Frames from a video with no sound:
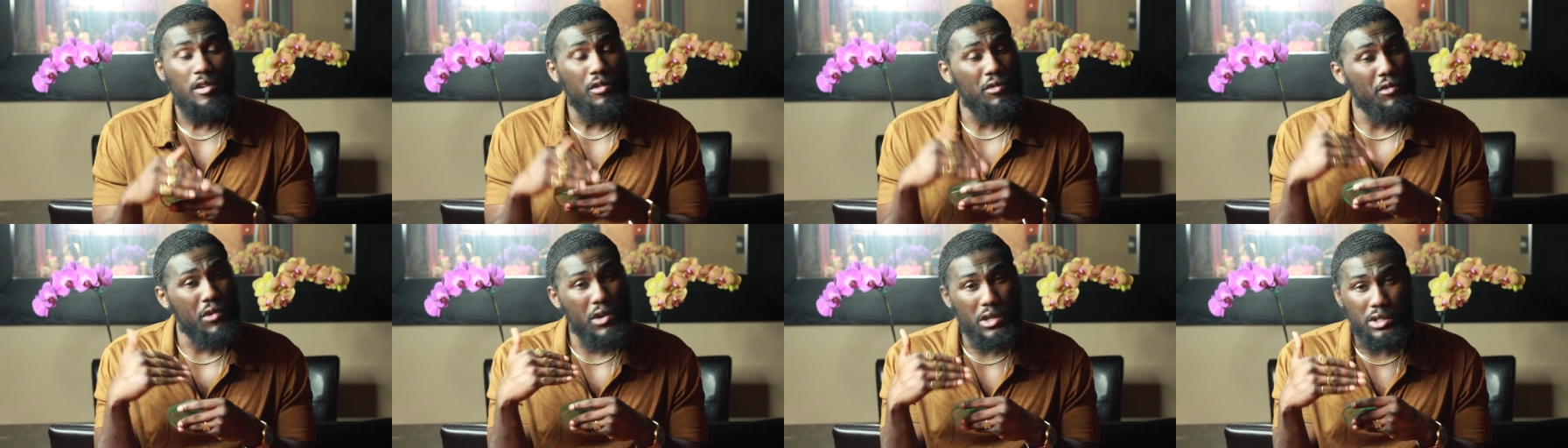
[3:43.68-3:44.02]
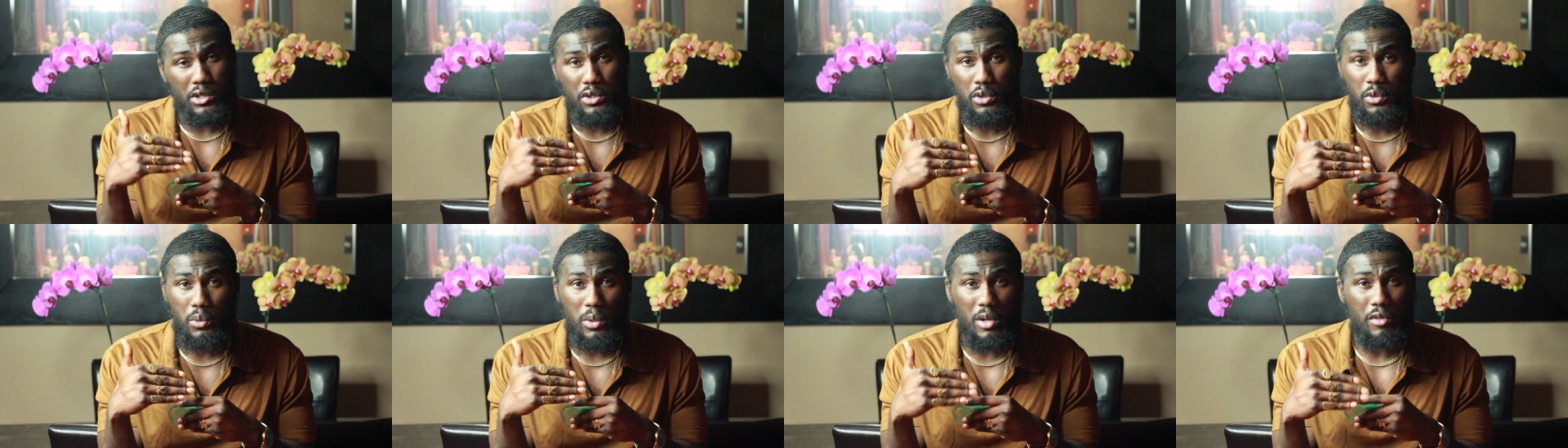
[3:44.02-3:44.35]

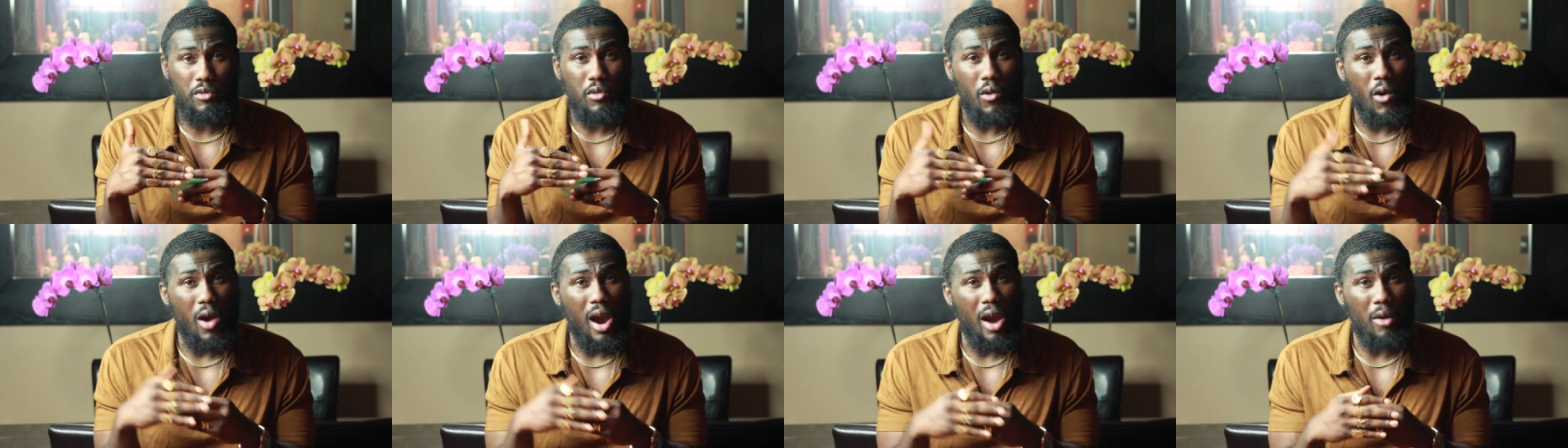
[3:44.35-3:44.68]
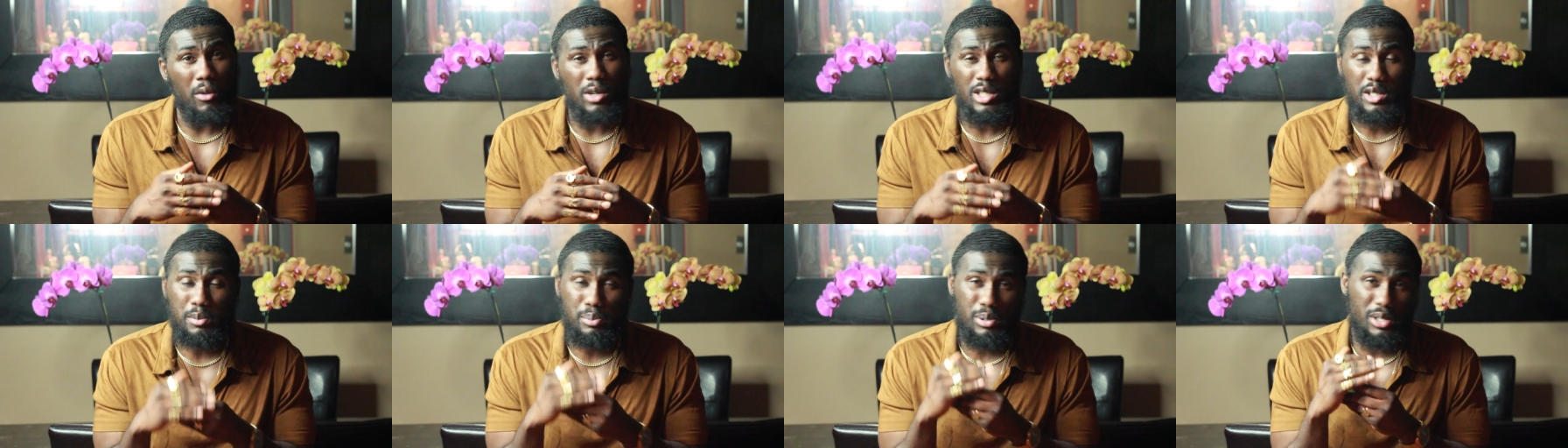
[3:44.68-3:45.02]
First three, four
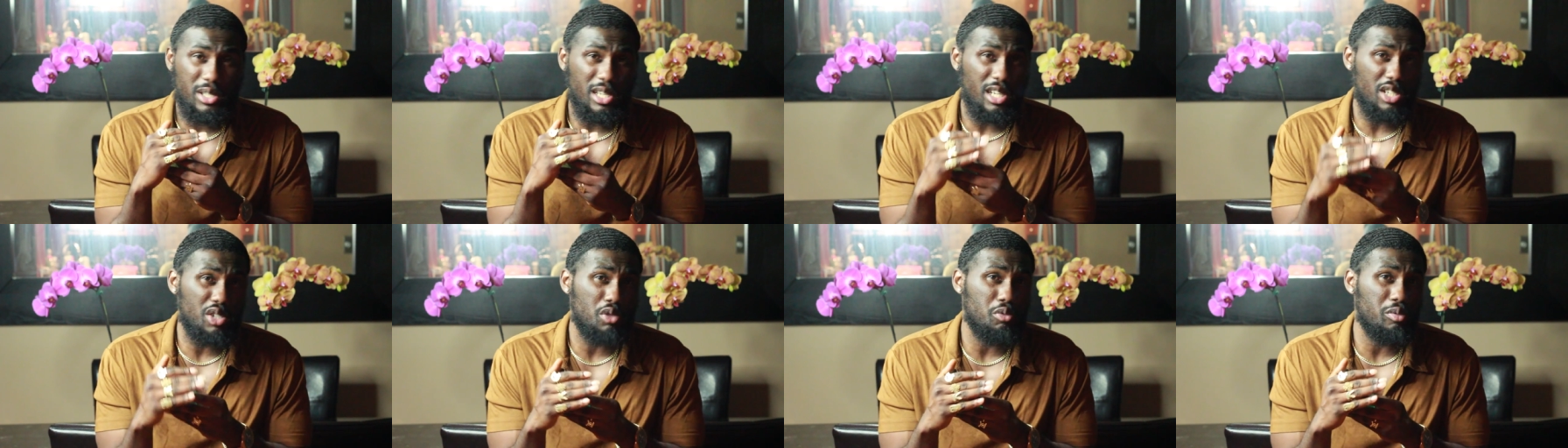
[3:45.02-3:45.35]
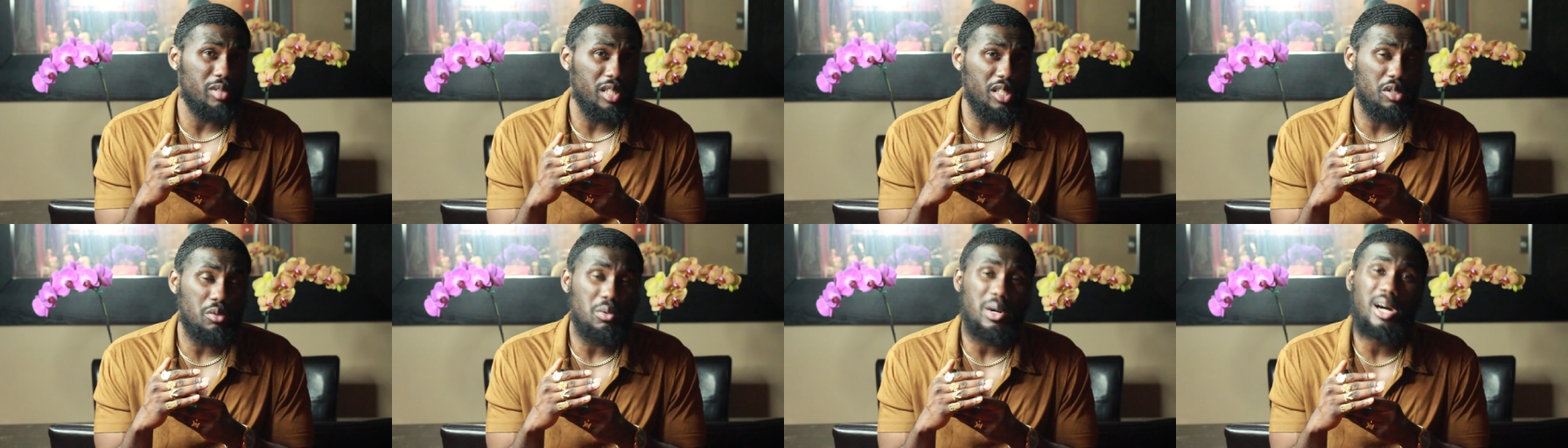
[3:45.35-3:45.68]
hours
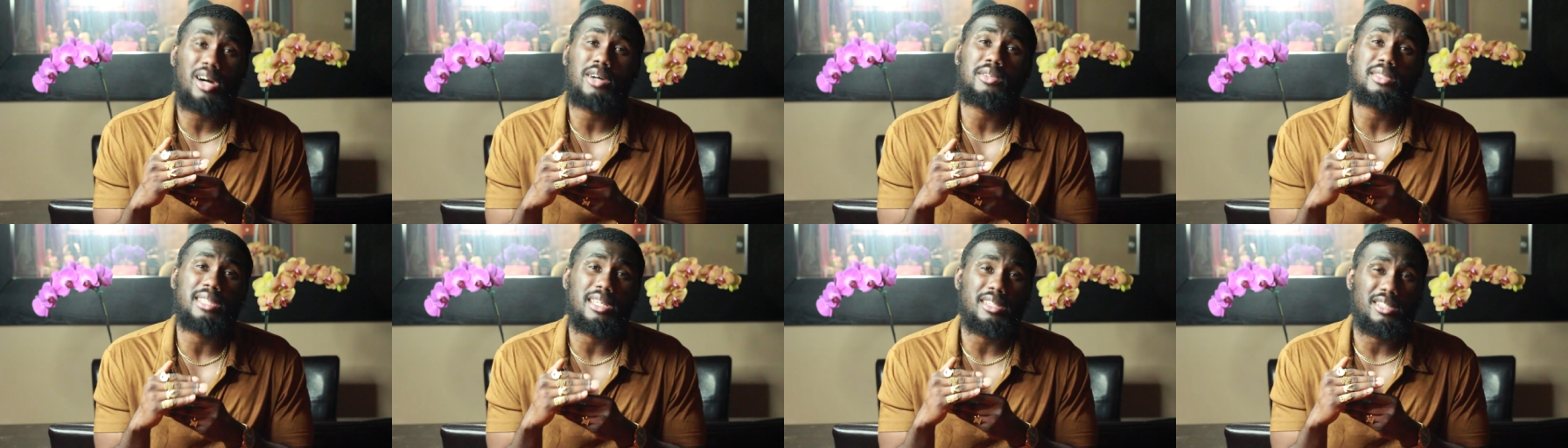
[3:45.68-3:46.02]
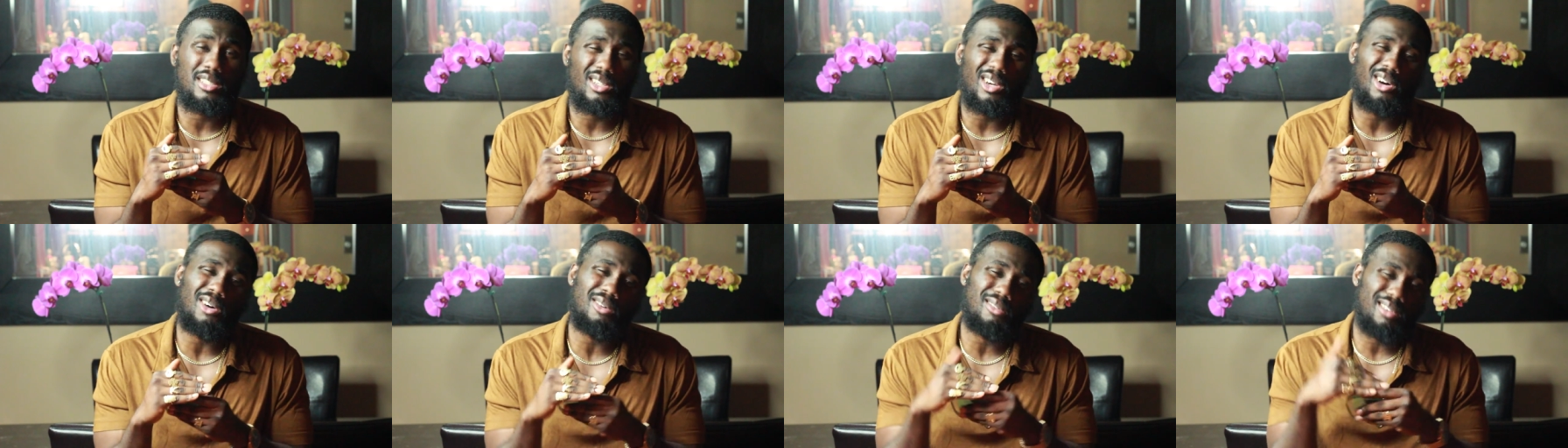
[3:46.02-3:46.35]
projects really well, then
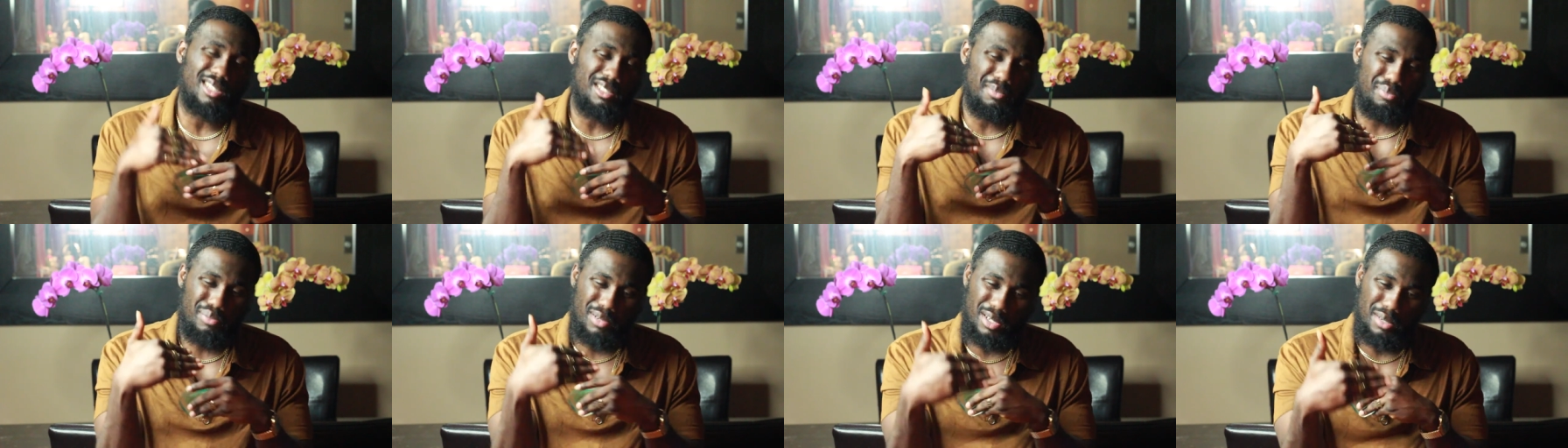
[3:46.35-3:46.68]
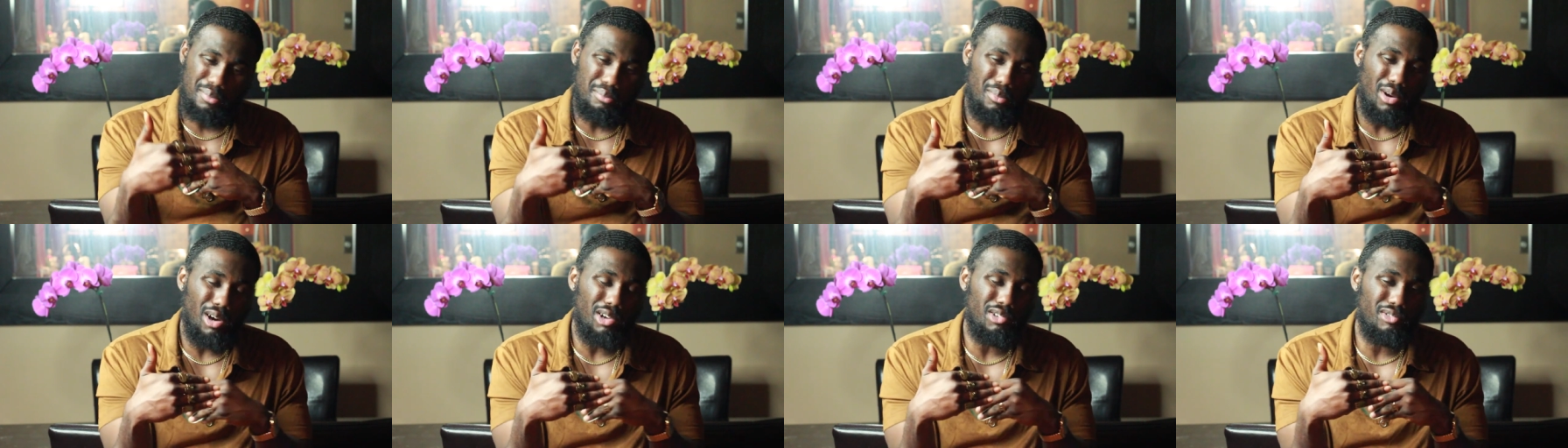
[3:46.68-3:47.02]
you know, it's
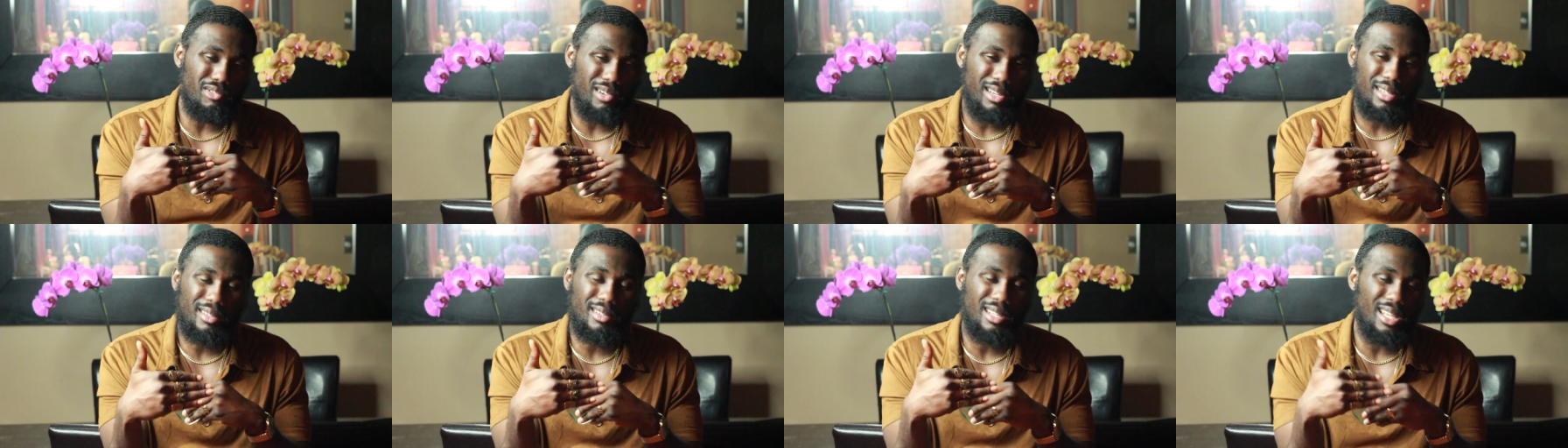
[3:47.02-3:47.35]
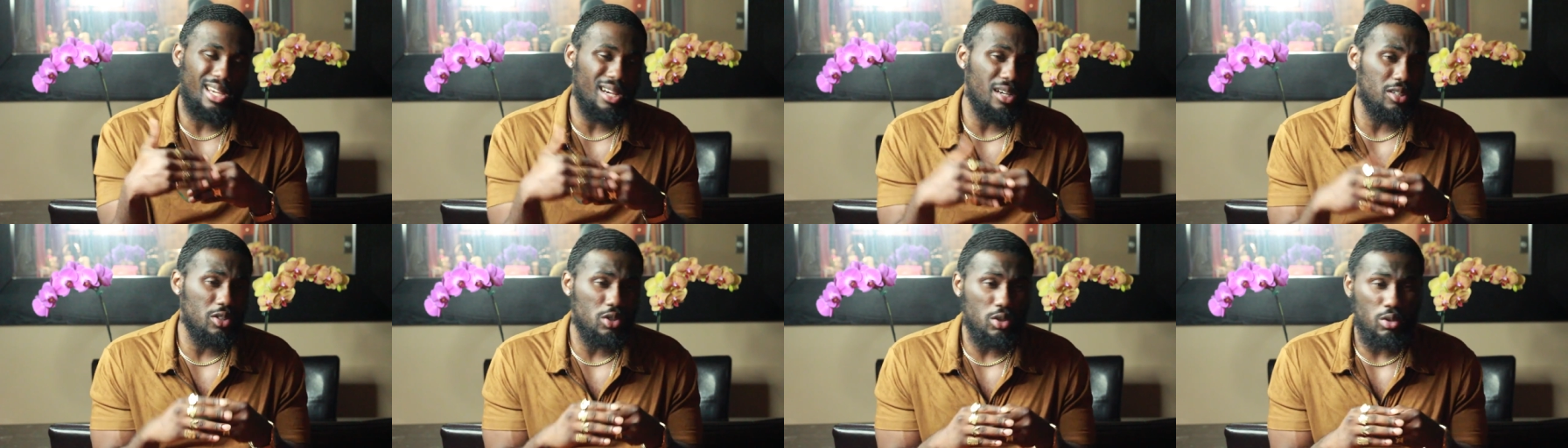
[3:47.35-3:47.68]
pretty moderate there.